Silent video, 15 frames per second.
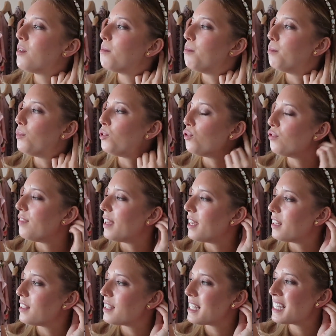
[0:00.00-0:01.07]
move
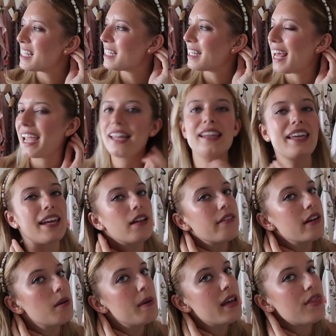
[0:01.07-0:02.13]
it slightly a
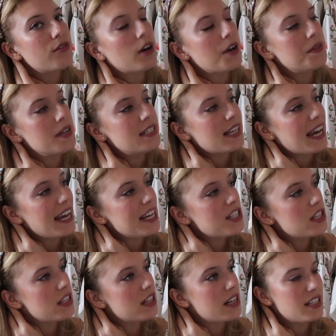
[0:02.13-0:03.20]
little bit throughout the day so that